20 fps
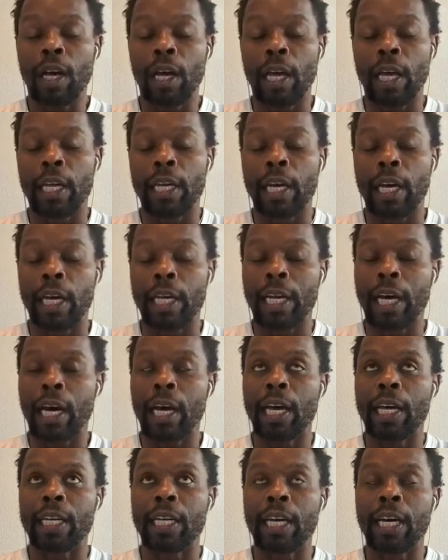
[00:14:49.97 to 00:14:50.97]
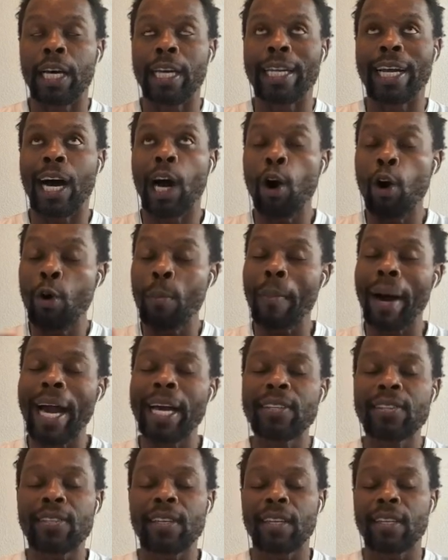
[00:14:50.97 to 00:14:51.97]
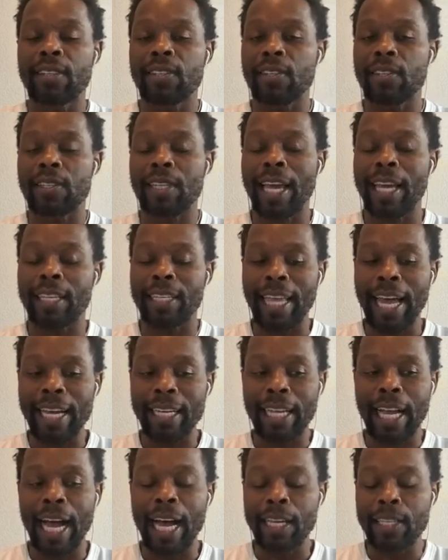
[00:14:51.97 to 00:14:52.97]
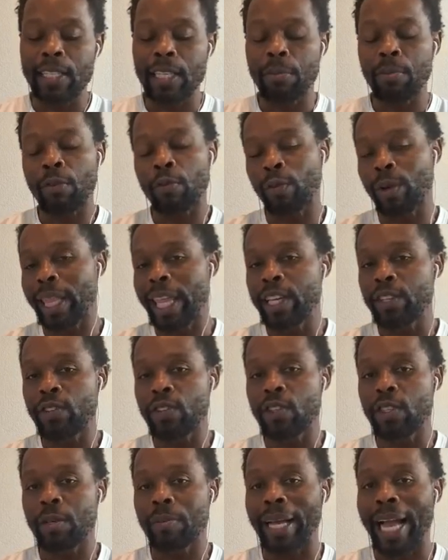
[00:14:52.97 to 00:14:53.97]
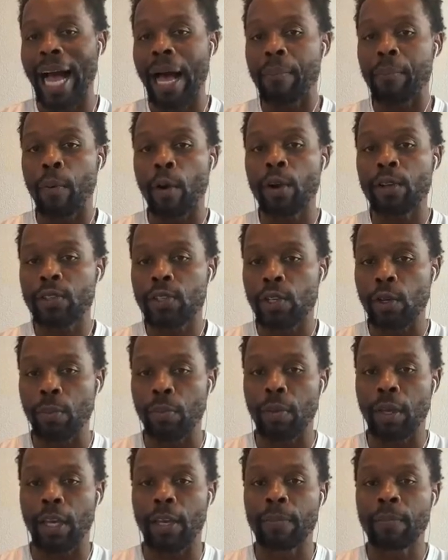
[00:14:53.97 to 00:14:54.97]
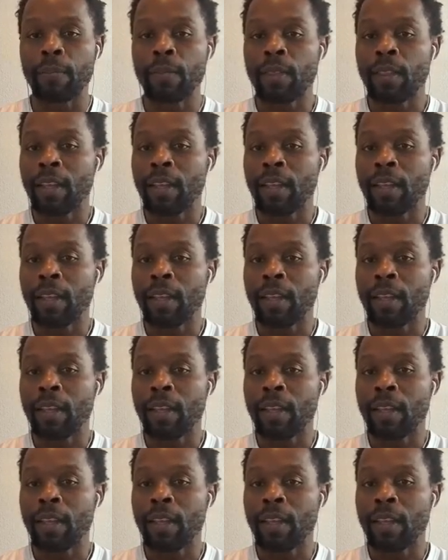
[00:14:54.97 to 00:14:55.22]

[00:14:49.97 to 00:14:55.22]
and and and and a whole mindset it's just like that concept of relationship got birth to me